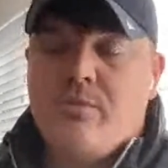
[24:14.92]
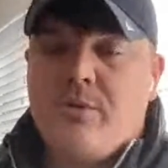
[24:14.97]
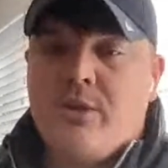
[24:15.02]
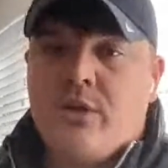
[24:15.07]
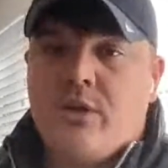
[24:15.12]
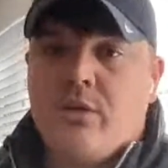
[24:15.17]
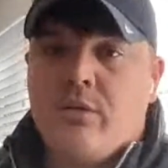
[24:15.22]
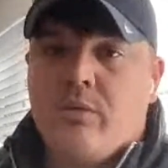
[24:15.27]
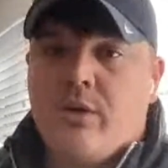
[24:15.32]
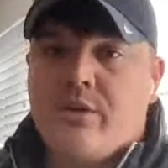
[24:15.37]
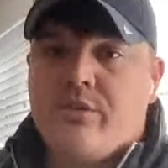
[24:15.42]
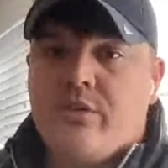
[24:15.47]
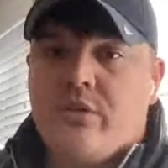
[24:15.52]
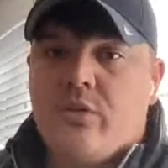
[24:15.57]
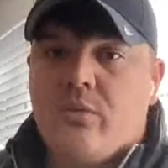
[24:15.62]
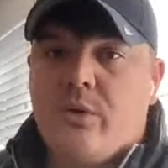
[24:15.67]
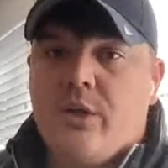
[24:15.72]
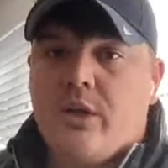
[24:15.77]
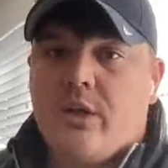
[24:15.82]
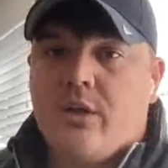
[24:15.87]
Should be a good
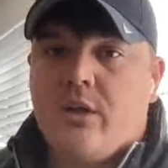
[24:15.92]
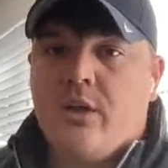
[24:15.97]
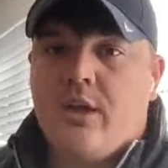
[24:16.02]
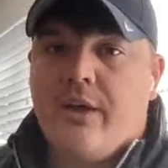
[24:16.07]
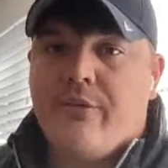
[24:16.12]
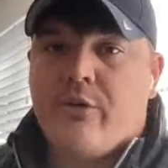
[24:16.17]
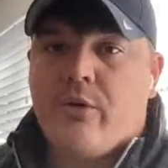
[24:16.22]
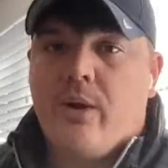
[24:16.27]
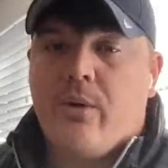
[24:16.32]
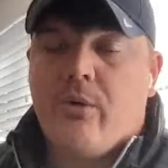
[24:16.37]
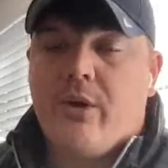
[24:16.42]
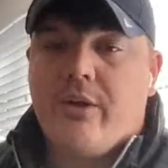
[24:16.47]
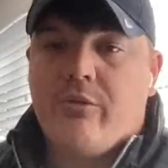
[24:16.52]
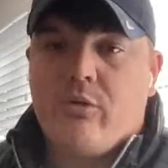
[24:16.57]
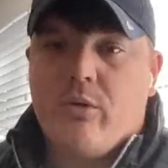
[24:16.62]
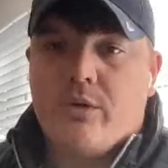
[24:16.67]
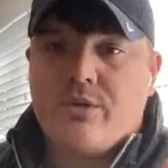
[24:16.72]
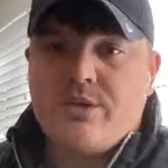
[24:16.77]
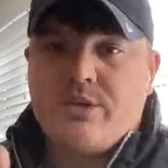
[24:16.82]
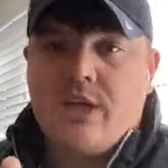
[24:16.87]
rest of the week. Have a great
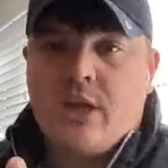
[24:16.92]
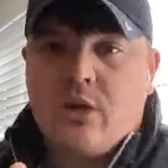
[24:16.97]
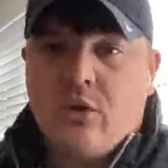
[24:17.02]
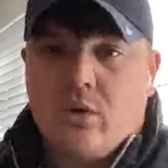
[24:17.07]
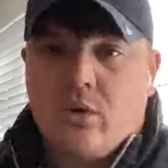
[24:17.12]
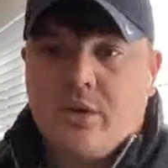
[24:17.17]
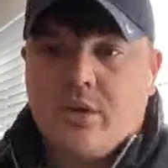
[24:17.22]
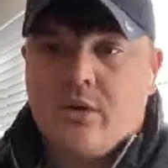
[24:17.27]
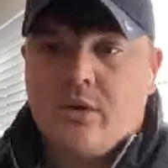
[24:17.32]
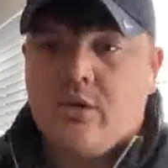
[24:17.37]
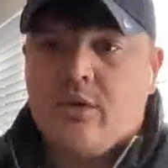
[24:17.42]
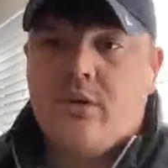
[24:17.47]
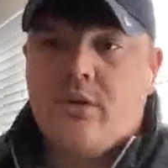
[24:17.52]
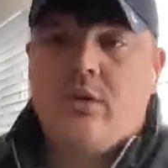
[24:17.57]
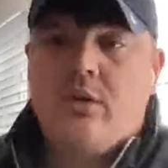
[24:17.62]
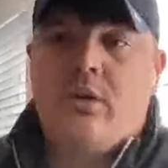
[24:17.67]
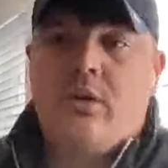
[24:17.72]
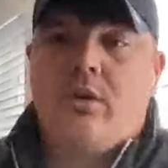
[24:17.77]
one, everyone. Stay golden.